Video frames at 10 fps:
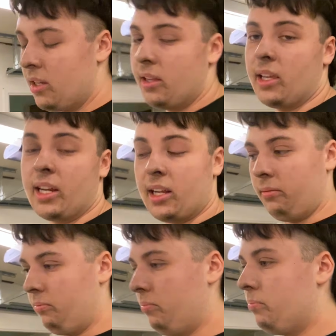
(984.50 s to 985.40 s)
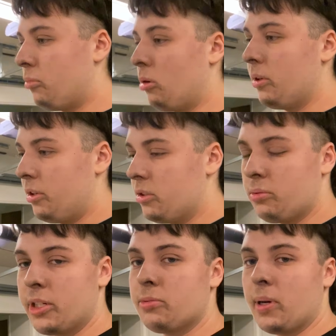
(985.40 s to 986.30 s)
then I'll probably do a
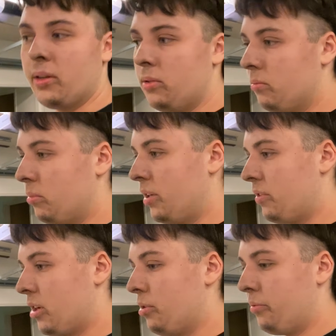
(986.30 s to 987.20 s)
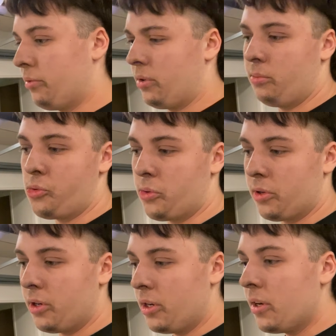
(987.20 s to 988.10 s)
switch panel. But if I go for a
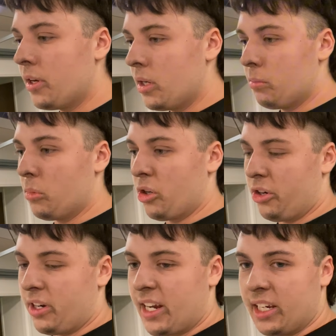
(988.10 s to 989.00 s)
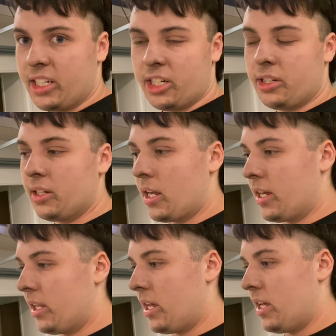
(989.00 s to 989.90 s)
more modern engine
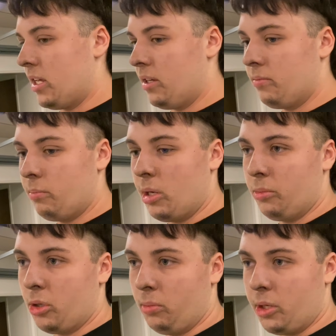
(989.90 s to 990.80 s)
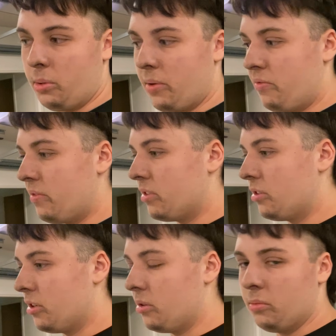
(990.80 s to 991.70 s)
like a BMW
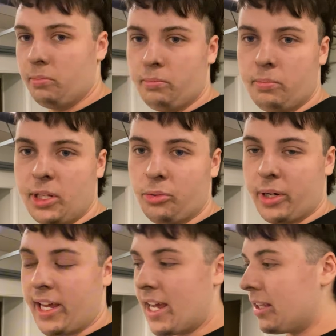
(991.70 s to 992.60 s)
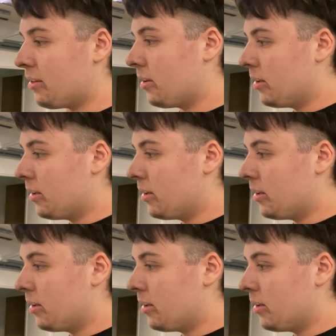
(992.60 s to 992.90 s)
M52 B28,